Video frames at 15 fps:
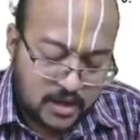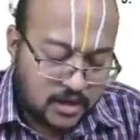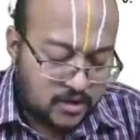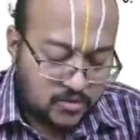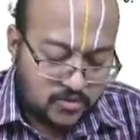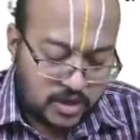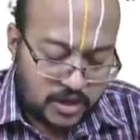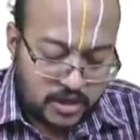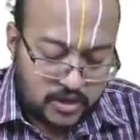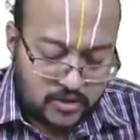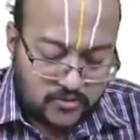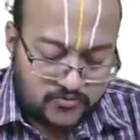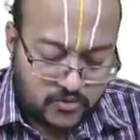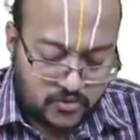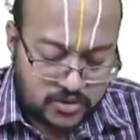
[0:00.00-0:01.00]
Okay, of
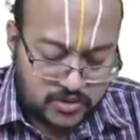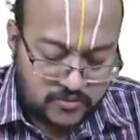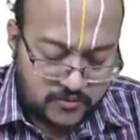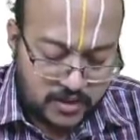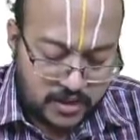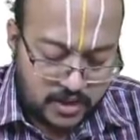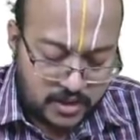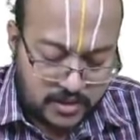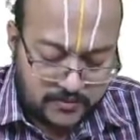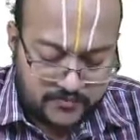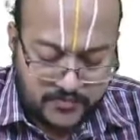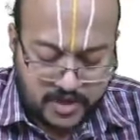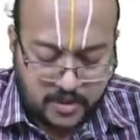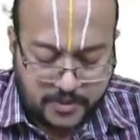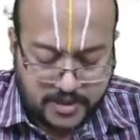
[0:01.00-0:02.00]
course,
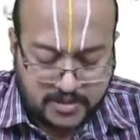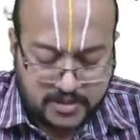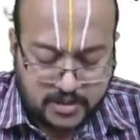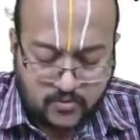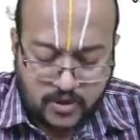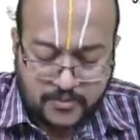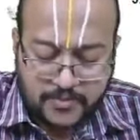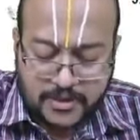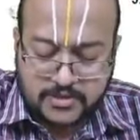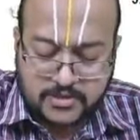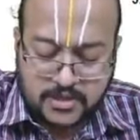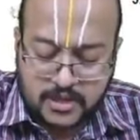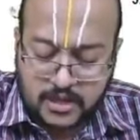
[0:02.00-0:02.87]
EPS into 1 plus G,